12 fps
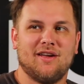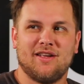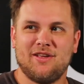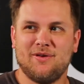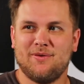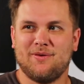
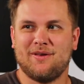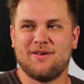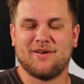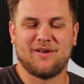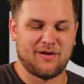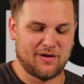
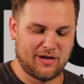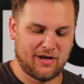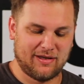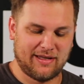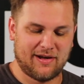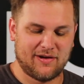
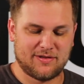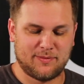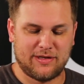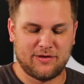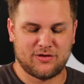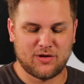hilarious
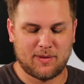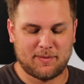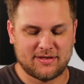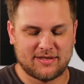when you show up on